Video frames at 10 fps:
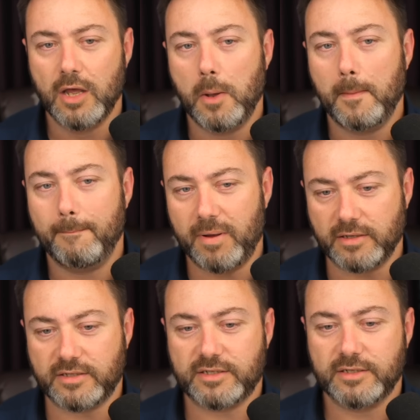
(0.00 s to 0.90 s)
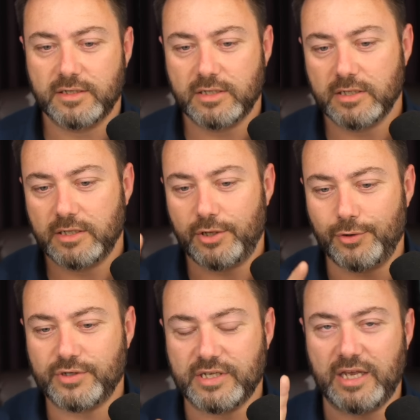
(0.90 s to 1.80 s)
But you
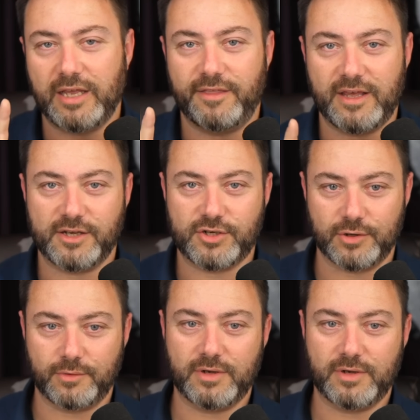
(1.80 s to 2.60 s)
see the issue.